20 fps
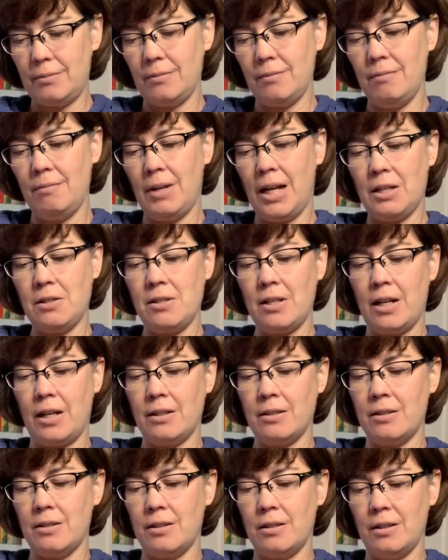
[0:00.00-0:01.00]
Mouse
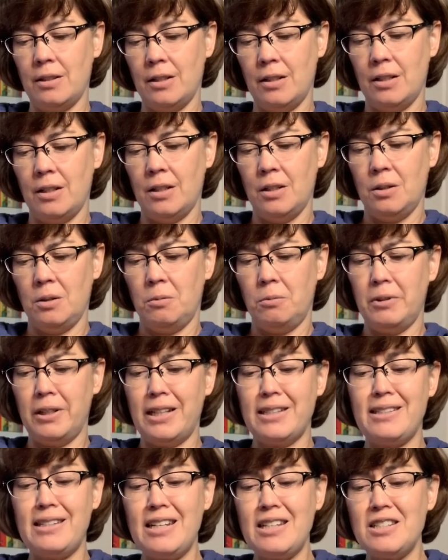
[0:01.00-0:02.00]
asked. "Well,
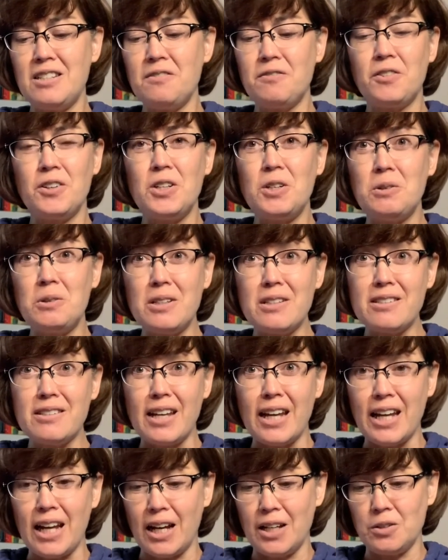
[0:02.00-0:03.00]
that's easy for you to
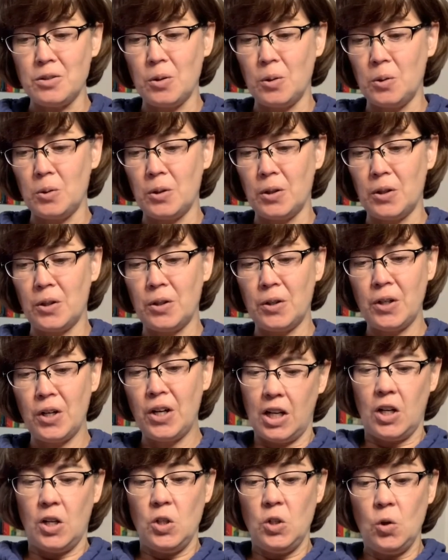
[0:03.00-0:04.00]
say," I told her.
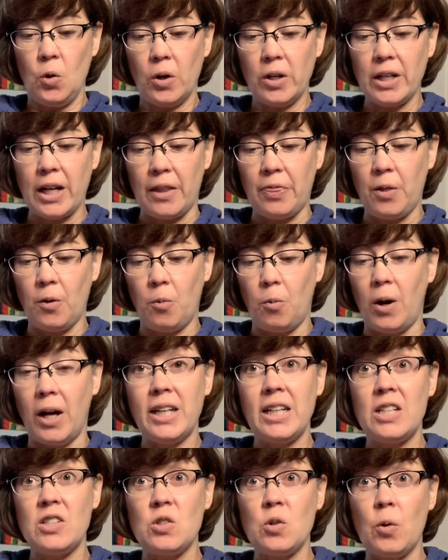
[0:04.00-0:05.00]
"You're not the one
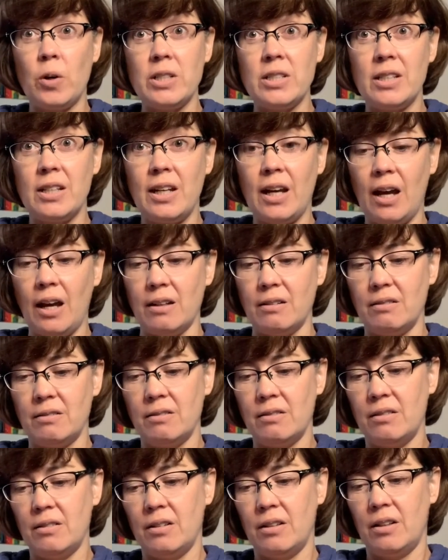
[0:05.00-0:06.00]
he's going to get.
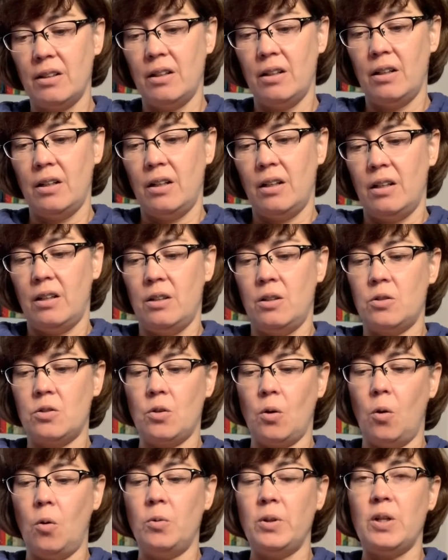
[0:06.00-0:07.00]
There's
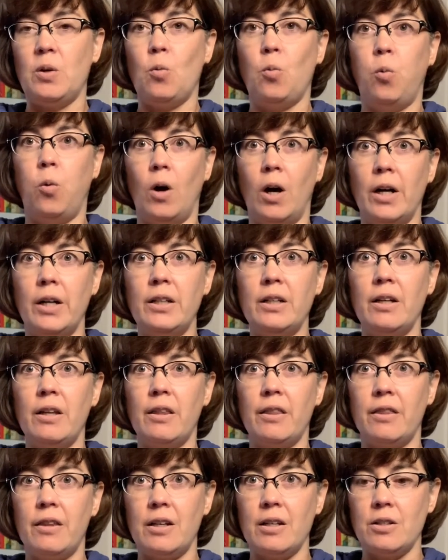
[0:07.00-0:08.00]
only one
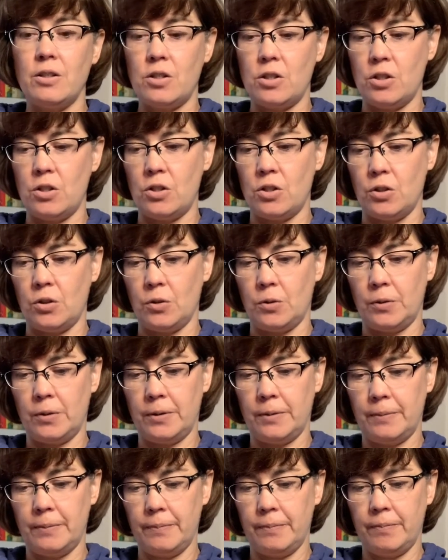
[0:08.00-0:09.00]
thing to do."
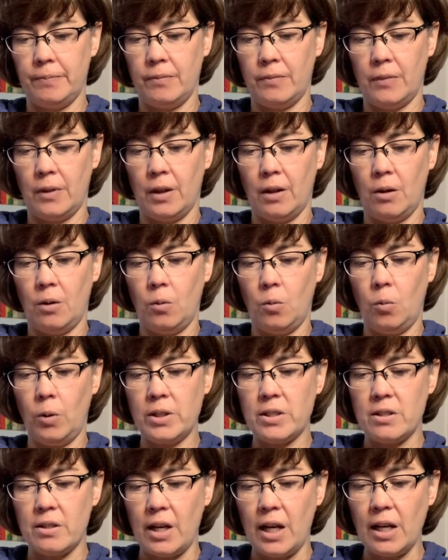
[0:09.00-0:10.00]

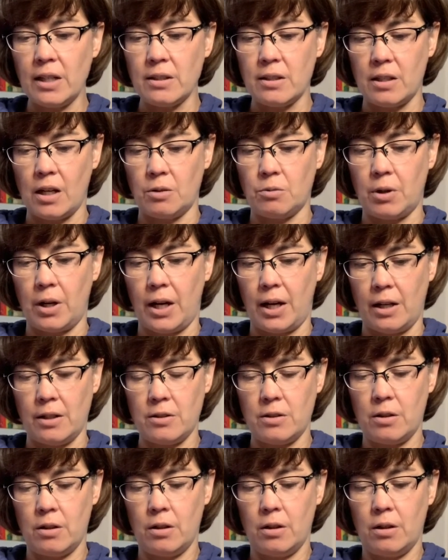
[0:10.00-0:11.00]
"What's that?" Sandra
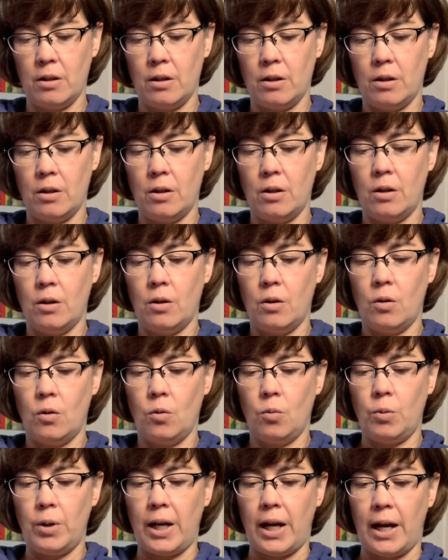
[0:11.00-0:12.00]
asked.
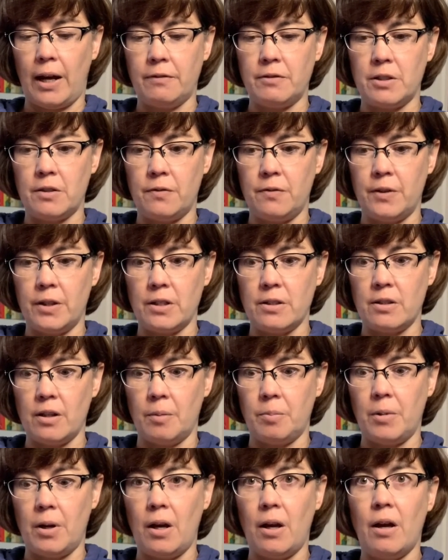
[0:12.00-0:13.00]
"We have to fix up
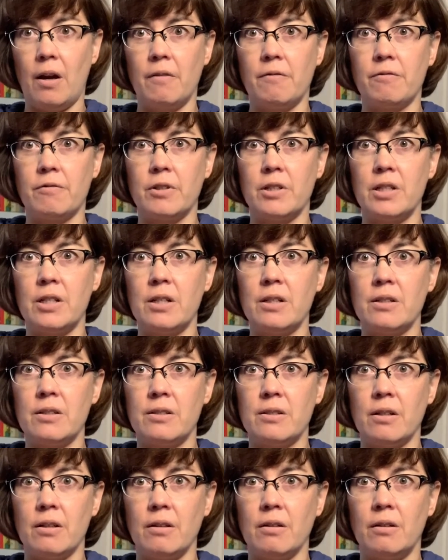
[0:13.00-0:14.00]
every
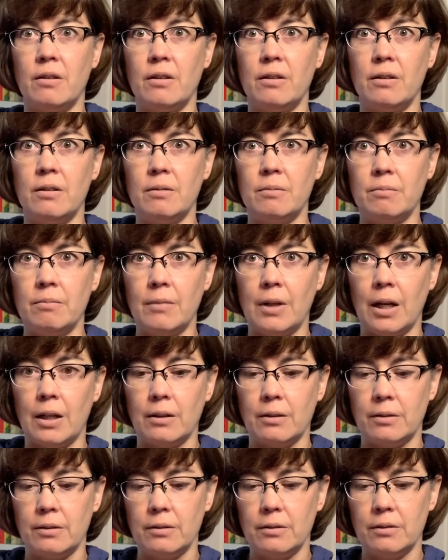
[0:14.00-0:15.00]
single
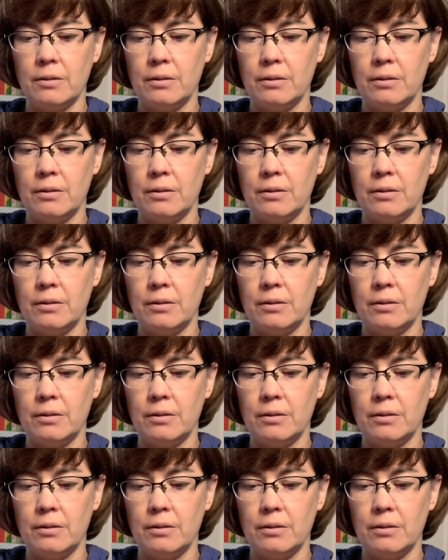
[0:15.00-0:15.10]
model."